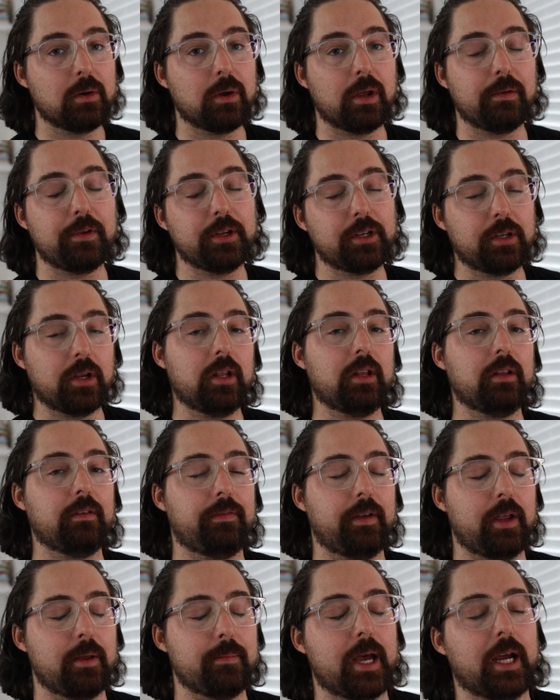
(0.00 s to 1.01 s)
if you turn the
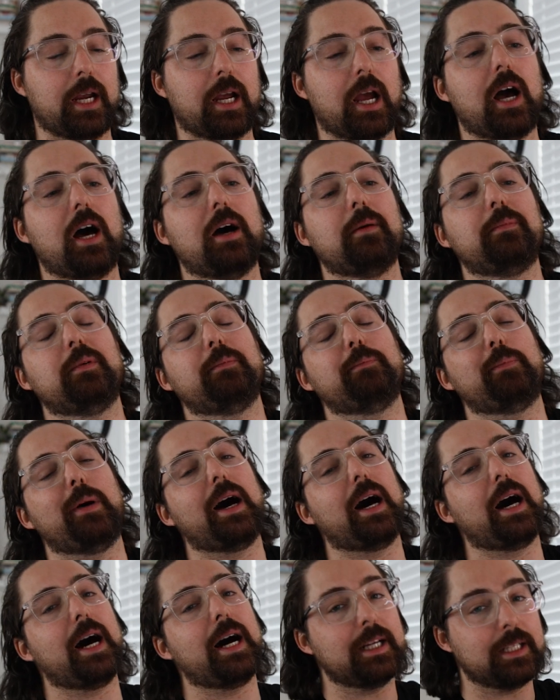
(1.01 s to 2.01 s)
feedback up
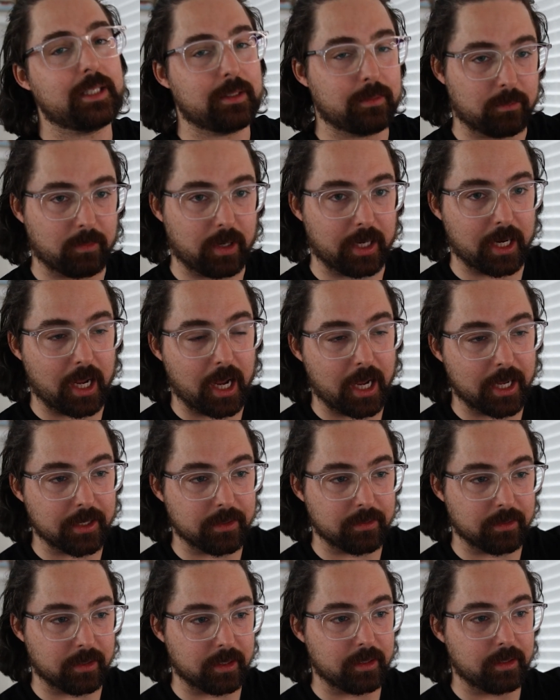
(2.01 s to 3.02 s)
past
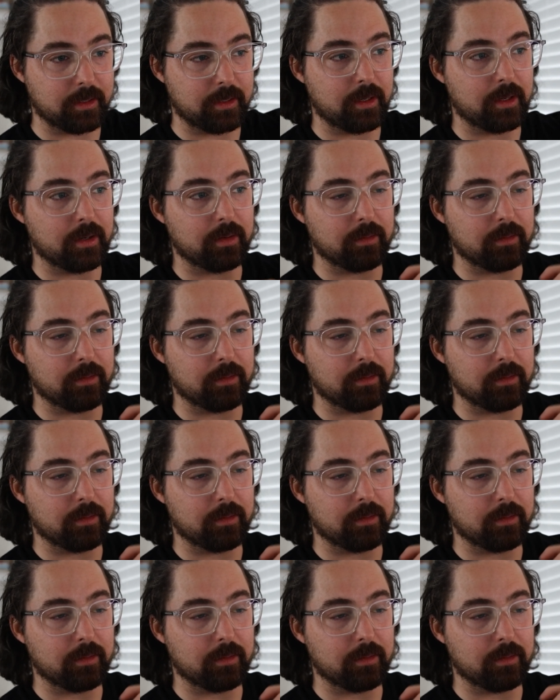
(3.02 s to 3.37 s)
100,